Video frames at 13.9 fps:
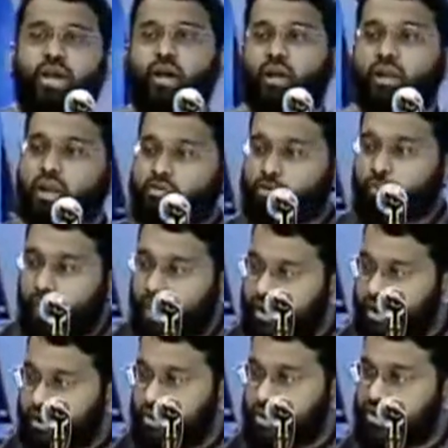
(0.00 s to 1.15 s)
Allah
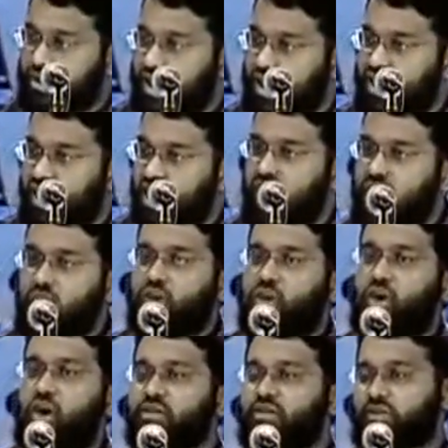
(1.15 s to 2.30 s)
subhanahu wa ta'ala
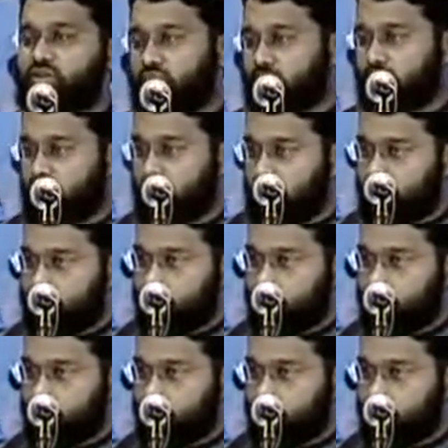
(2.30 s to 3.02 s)
constantly.